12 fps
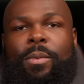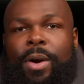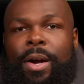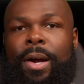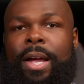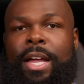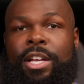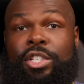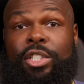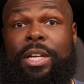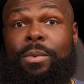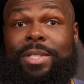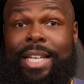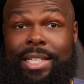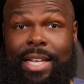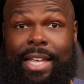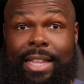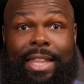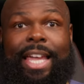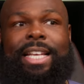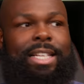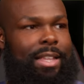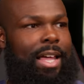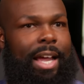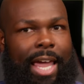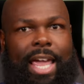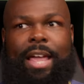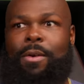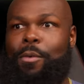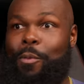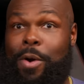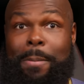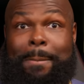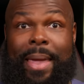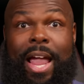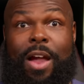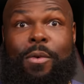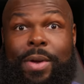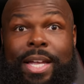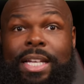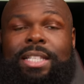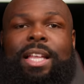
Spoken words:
where she was elated, like, hey, we're married.